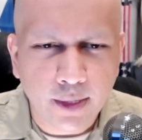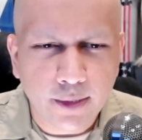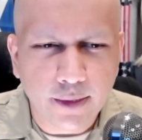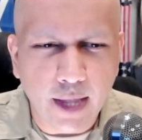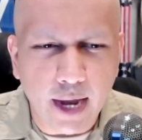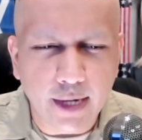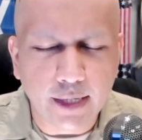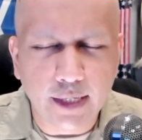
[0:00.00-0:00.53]

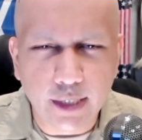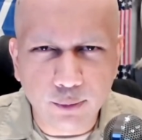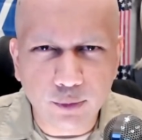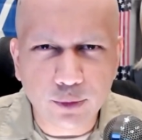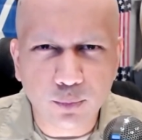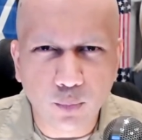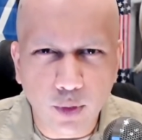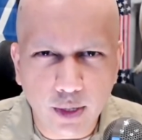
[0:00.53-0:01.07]
that he
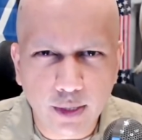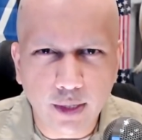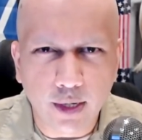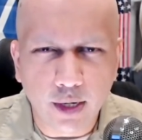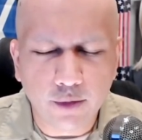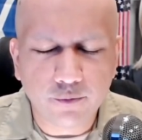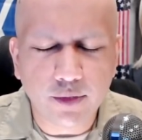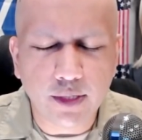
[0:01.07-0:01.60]
was one
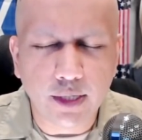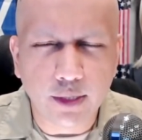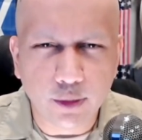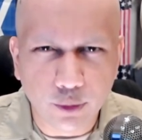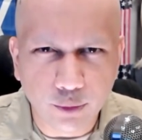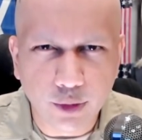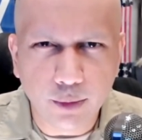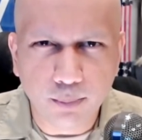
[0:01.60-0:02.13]
of the
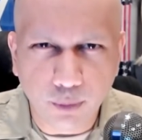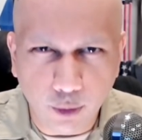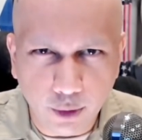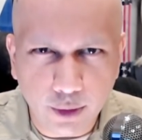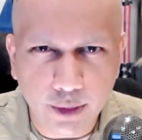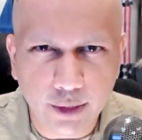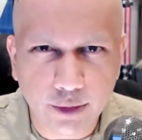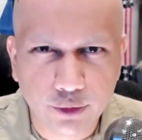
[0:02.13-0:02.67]
included
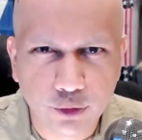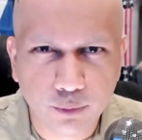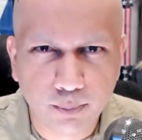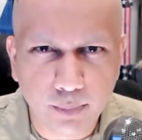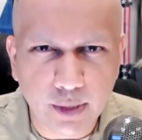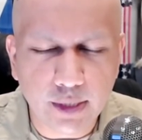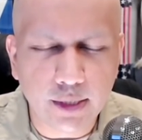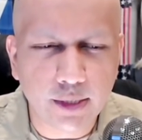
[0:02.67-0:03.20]
parties to
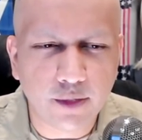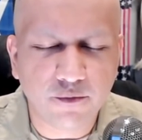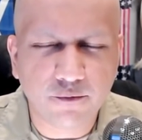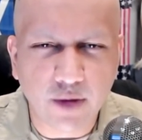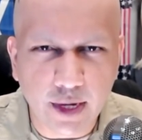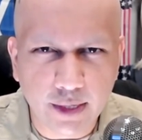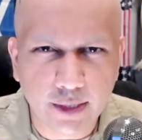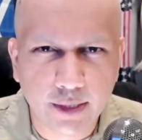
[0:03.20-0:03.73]
be
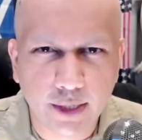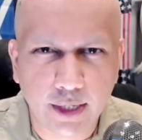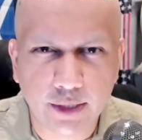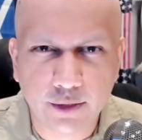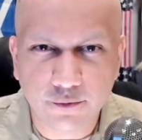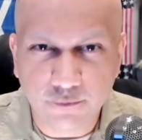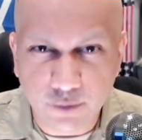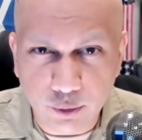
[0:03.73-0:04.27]
defended in
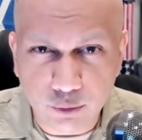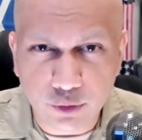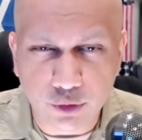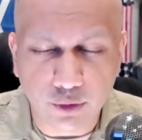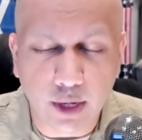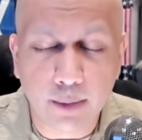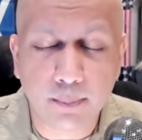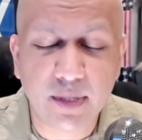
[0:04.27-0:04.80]
the
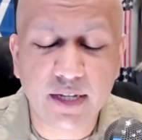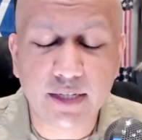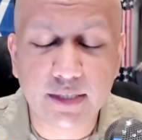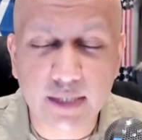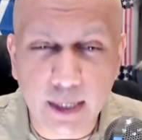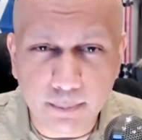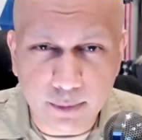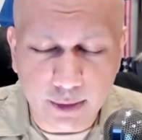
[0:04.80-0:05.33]
future and be
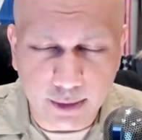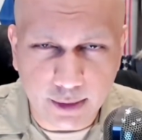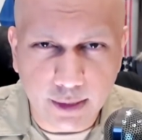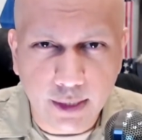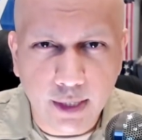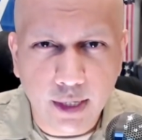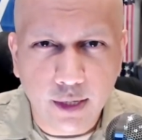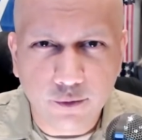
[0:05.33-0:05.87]
exempted
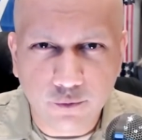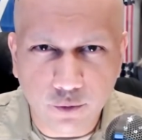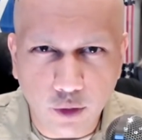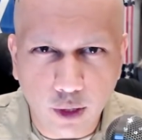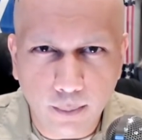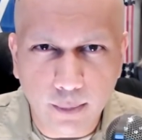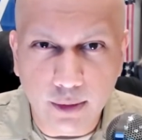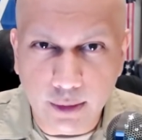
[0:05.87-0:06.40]

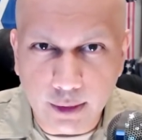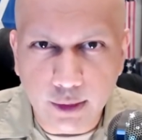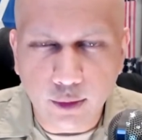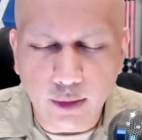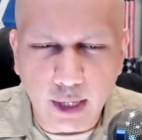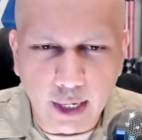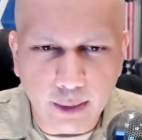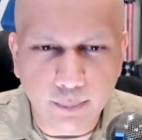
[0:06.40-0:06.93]
from legal
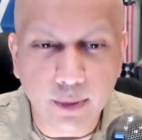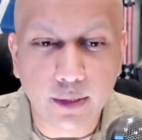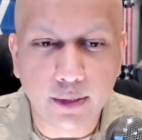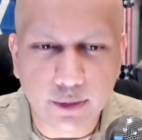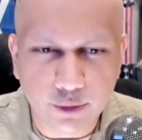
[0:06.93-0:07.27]
liability.